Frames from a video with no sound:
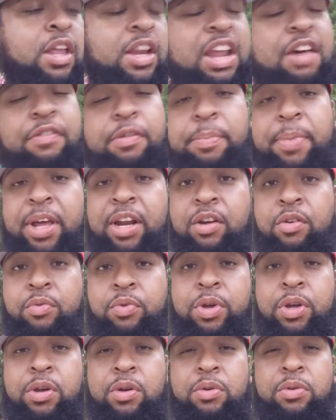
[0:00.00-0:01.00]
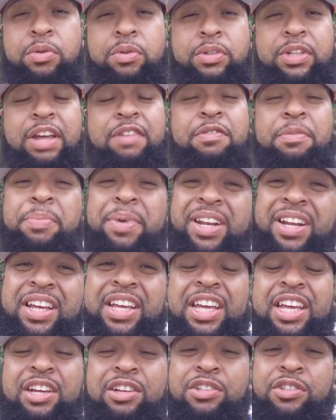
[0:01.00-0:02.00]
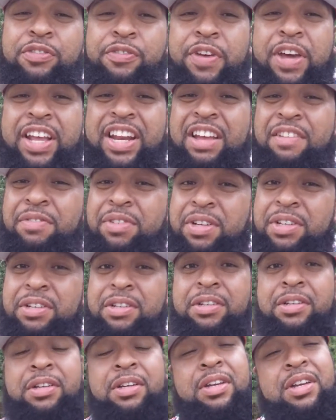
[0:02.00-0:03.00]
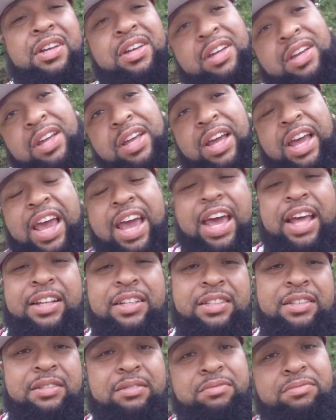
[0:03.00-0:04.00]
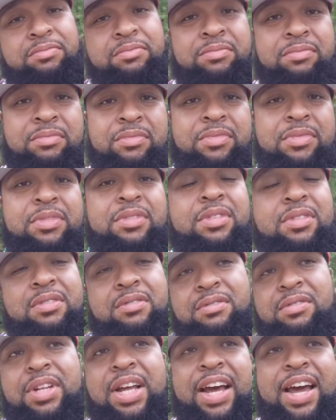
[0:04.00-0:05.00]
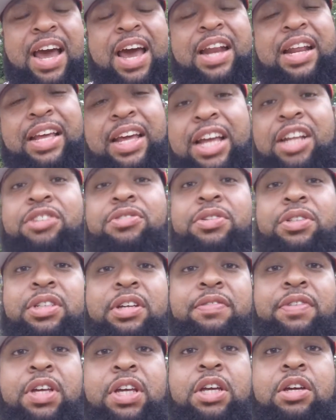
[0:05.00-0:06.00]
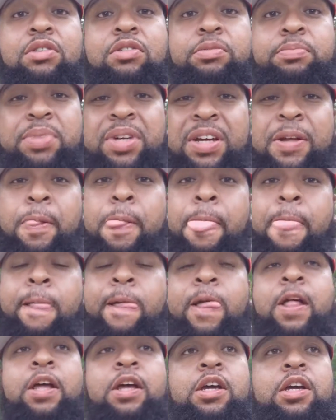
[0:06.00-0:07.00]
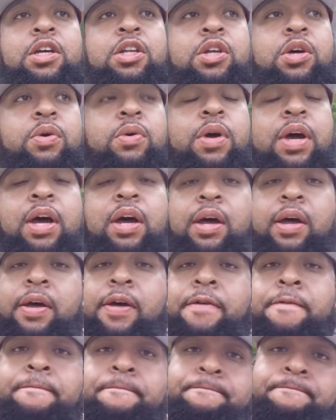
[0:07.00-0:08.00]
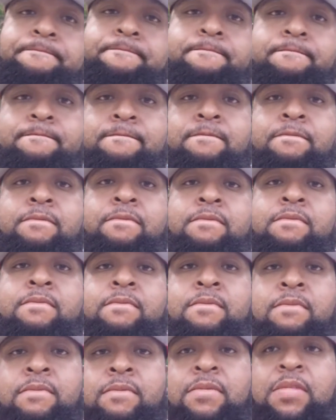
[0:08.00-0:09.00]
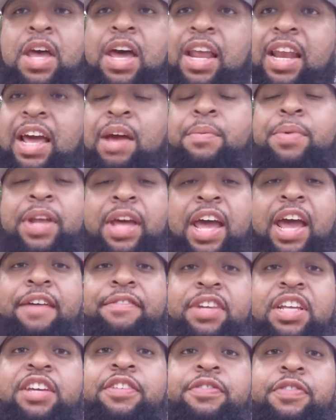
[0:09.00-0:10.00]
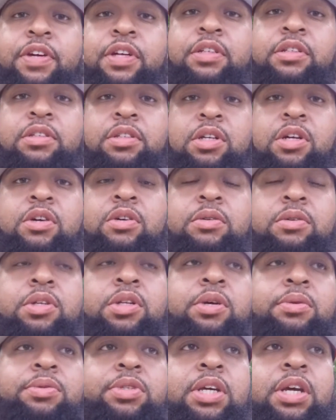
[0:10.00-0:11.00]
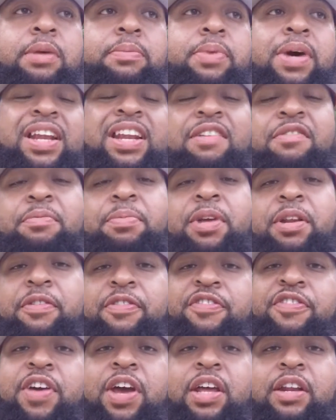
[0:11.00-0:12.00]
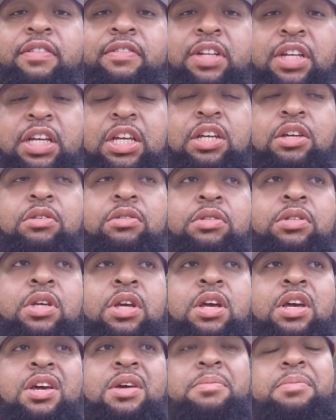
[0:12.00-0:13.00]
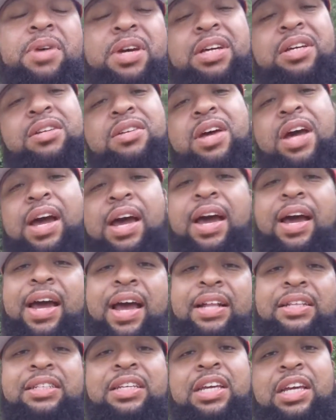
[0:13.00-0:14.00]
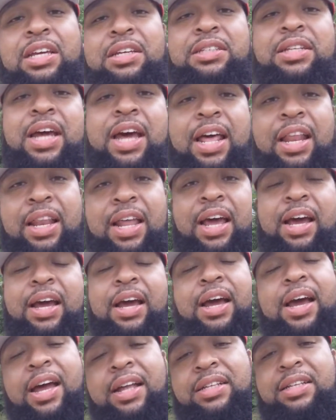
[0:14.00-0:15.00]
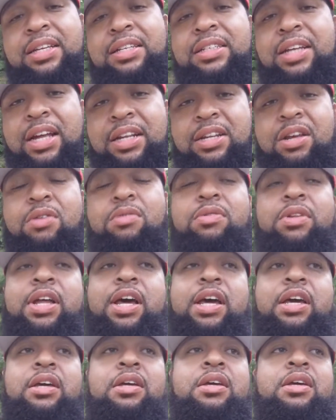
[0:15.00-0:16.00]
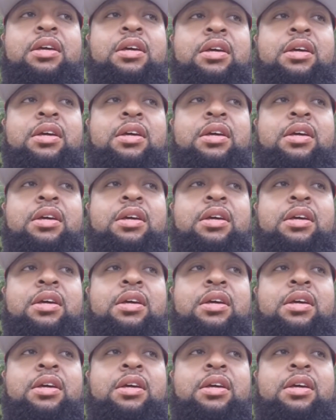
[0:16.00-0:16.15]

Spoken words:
Never been an Eagles fan. Never had that kind of interest of the Eagles. But, you know, I like when they have defense, you know what I'm saying? But I've never been a fan of the Eagles. But, you know, I got teams that I like. I got teams I don't like.